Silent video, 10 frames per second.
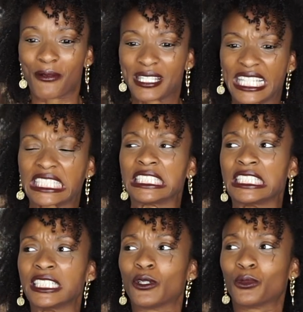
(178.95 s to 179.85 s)
I was like,
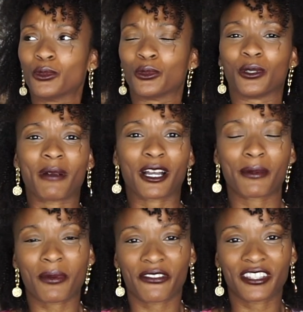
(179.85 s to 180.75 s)
ooh, am I gonna
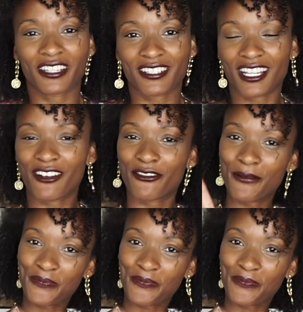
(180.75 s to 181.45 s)
be able to fit their stuff?